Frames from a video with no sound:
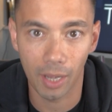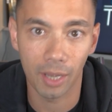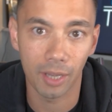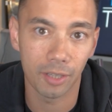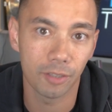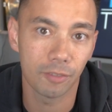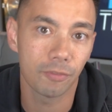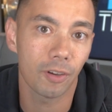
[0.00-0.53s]

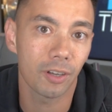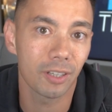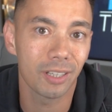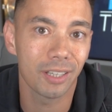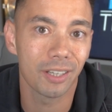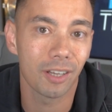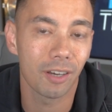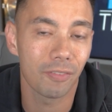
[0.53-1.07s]
And
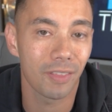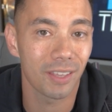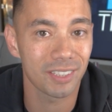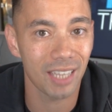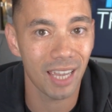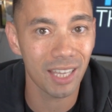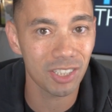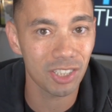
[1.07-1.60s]
funnily enough, that's
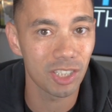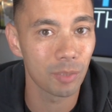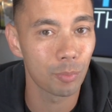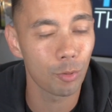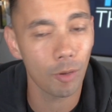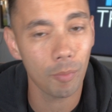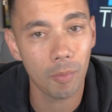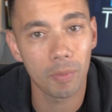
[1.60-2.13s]
actually
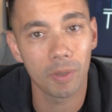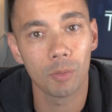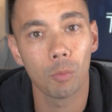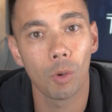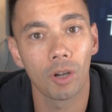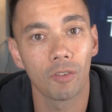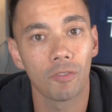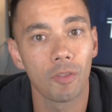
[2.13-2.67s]
probably
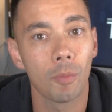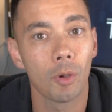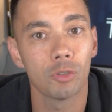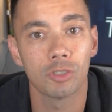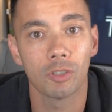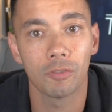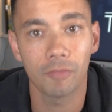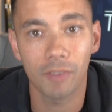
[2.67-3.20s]
one of the
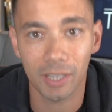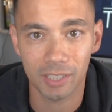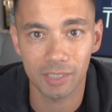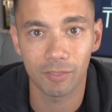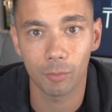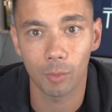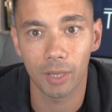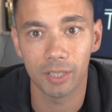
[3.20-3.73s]
most
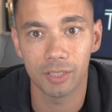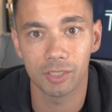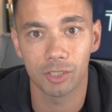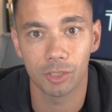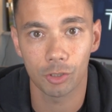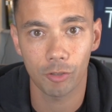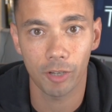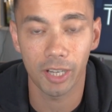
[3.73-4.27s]
effective ways to
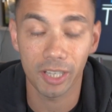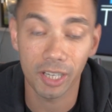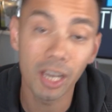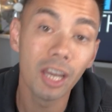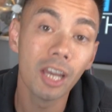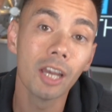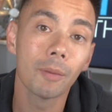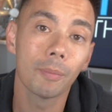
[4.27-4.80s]
trade,
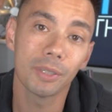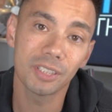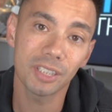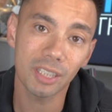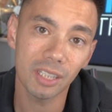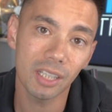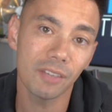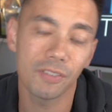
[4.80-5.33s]

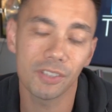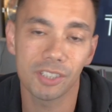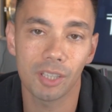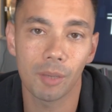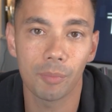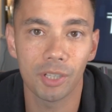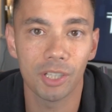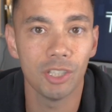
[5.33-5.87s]
particularly for
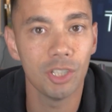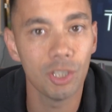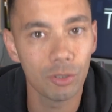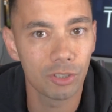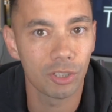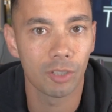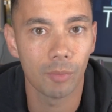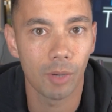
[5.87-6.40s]
somebody new
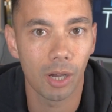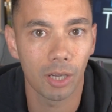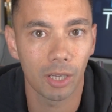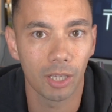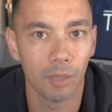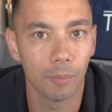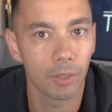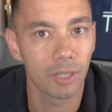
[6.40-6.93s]
to the
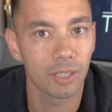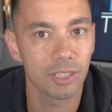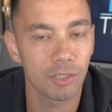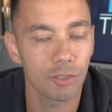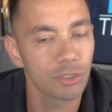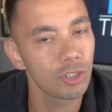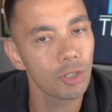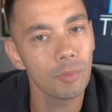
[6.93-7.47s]
market, because there
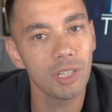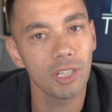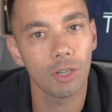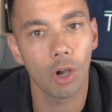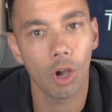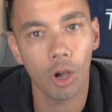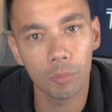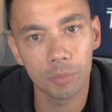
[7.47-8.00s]
are so many
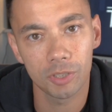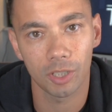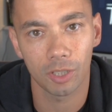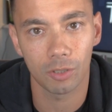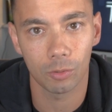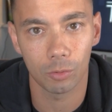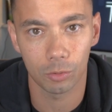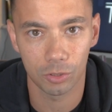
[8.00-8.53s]

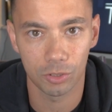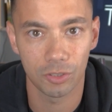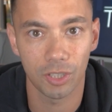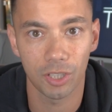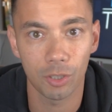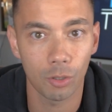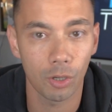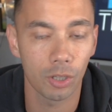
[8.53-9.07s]
obstacles
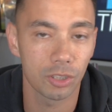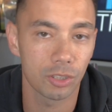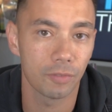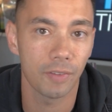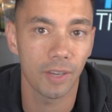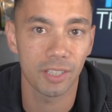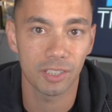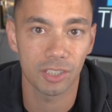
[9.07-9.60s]
that you're going to
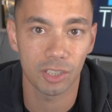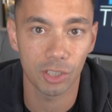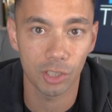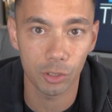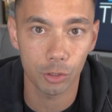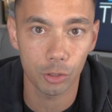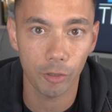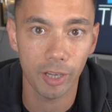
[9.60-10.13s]
face as a
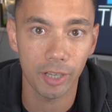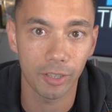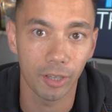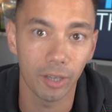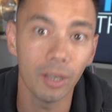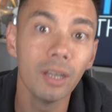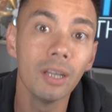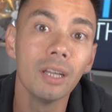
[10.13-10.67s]
new
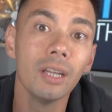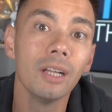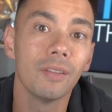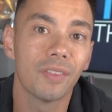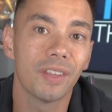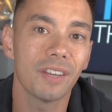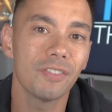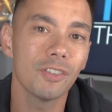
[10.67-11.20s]
trader
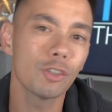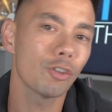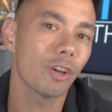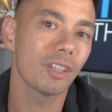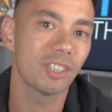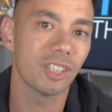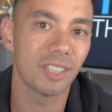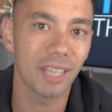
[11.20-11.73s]
that if you try
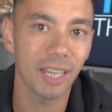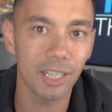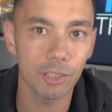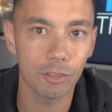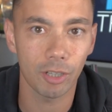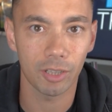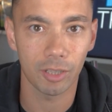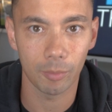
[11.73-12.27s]
to day
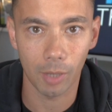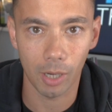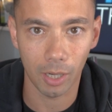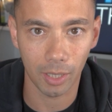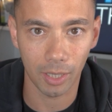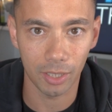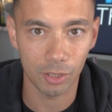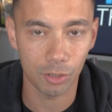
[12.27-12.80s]
trade the
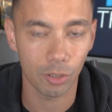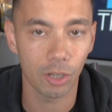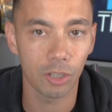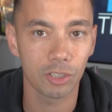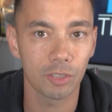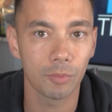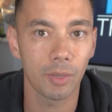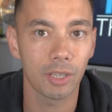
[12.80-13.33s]
markets, you're going
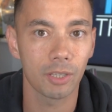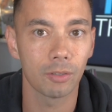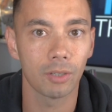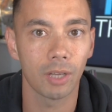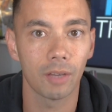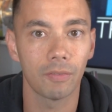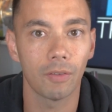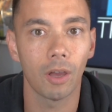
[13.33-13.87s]
to make your
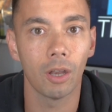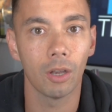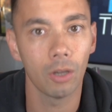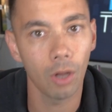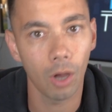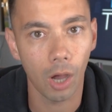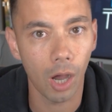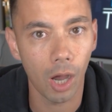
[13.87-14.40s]
life a
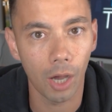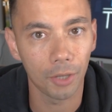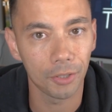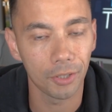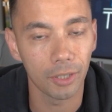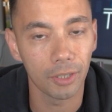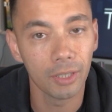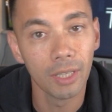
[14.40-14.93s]
lot
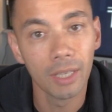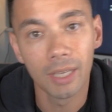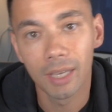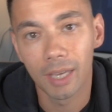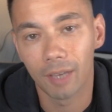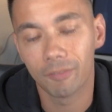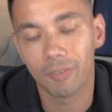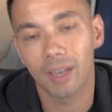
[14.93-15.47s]
harder.
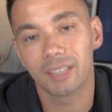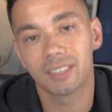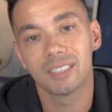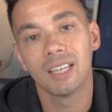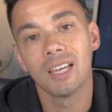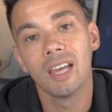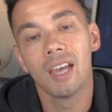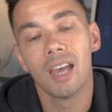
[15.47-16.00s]
In fact,
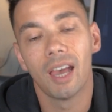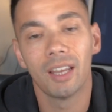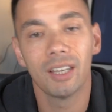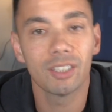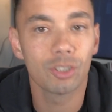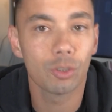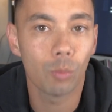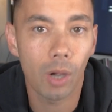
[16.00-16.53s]
a
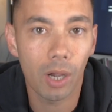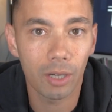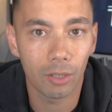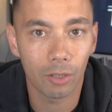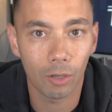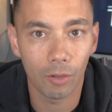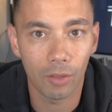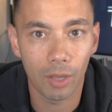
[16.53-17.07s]
little while
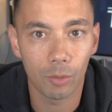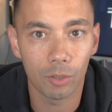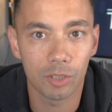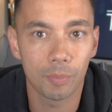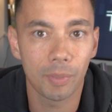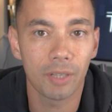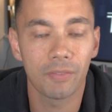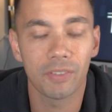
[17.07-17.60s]
ago, there was a
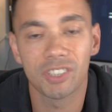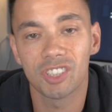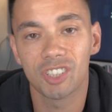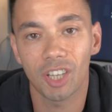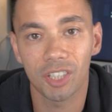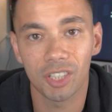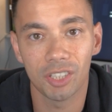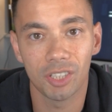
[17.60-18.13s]
bit of a
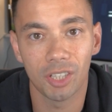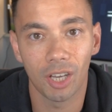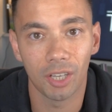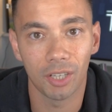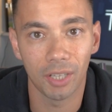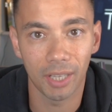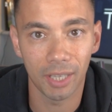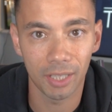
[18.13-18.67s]
study
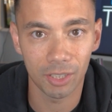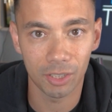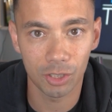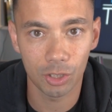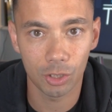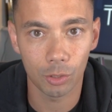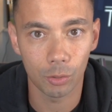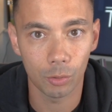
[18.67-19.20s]
done
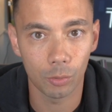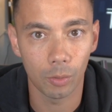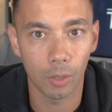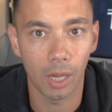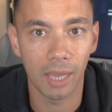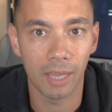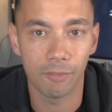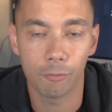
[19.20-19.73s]
into
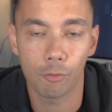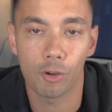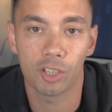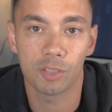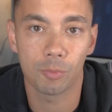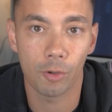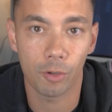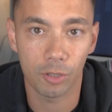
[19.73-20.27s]
a
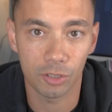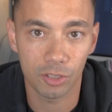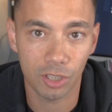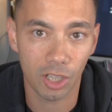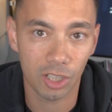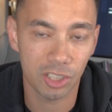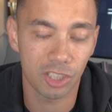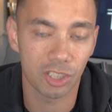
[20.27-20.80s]
Forex broker's
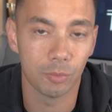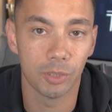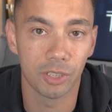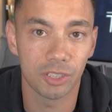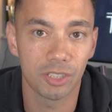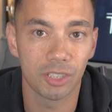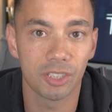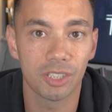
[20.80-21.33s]

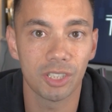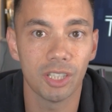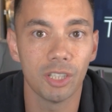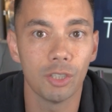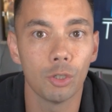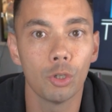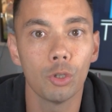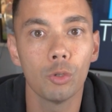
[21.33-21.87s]
customers to
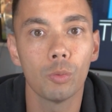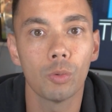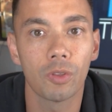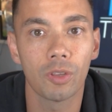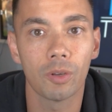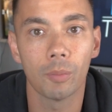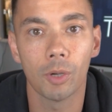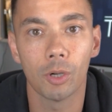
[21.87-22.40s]
see who were
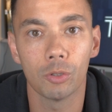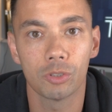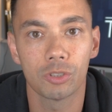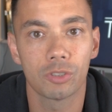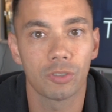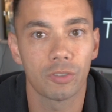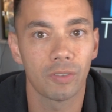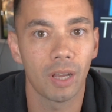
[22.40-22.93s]
the
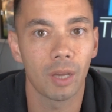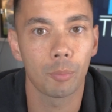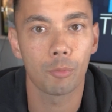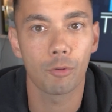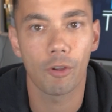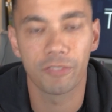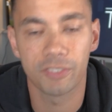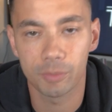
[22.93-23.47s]
most sort of like
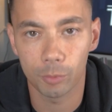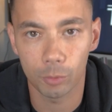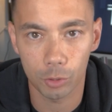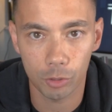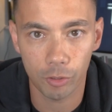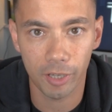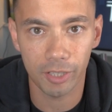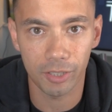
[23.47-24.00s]
profitable
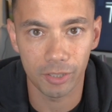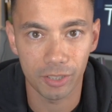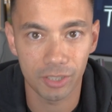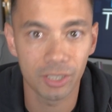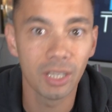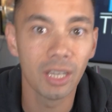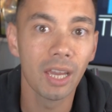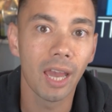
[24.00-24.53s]

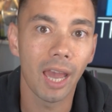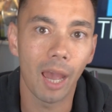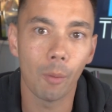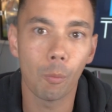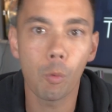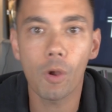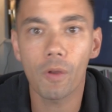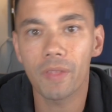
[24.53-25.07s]
traders.
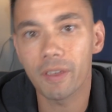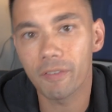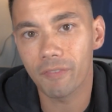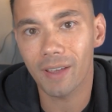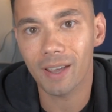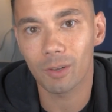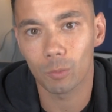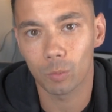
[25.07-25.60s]
And what they
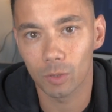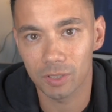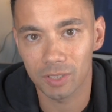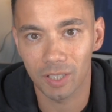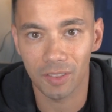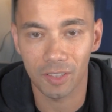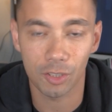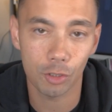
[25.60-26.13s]
found was
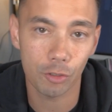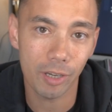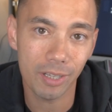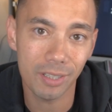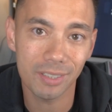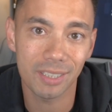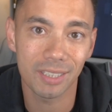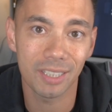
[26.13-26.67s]
that the
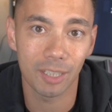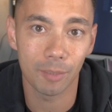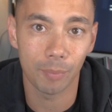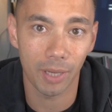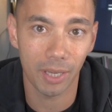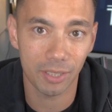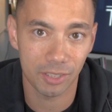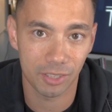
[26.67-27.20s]
traders that did
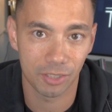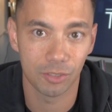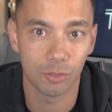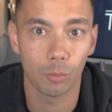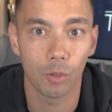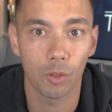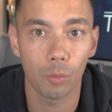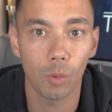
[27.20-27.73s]
best
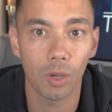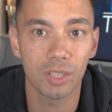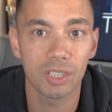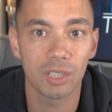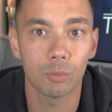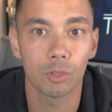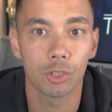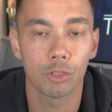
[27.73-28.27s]
were the ones
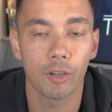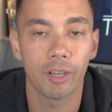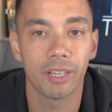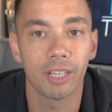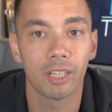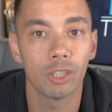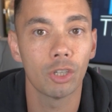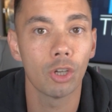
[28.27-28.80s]
that were
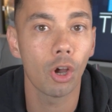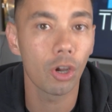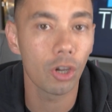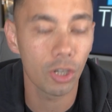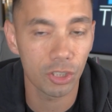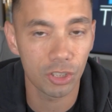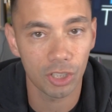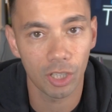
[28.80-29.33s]
trading
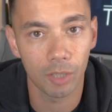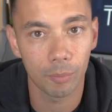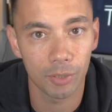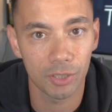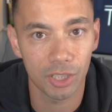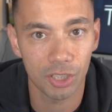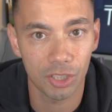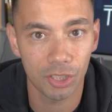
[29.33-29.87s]
longer term
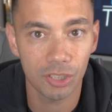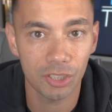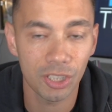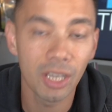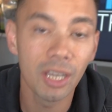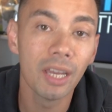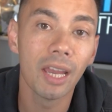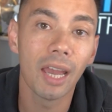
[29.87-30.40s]
positions,
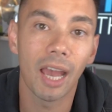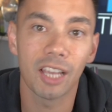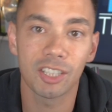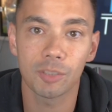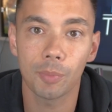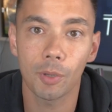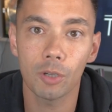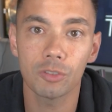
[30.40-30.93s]
as
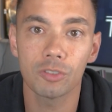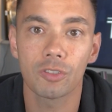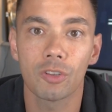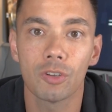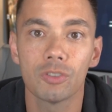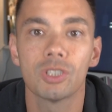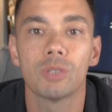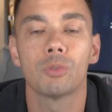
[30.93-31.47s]
opposed to
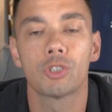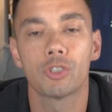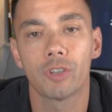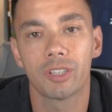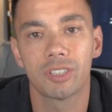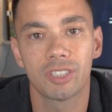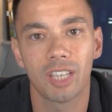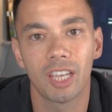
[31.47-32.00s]
those that were
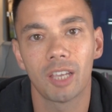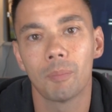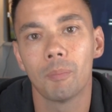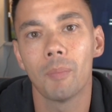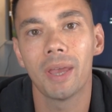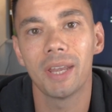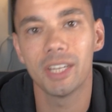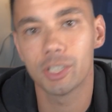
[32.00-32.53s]
trying to take
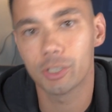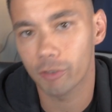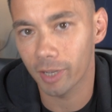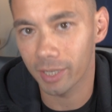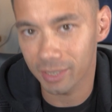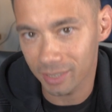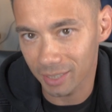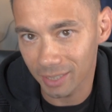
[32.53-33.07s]
many
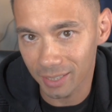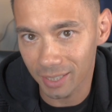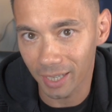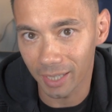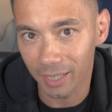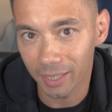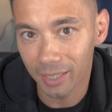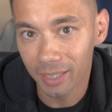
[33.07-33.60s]
trades in a
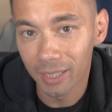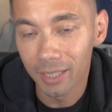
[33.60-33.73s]
day.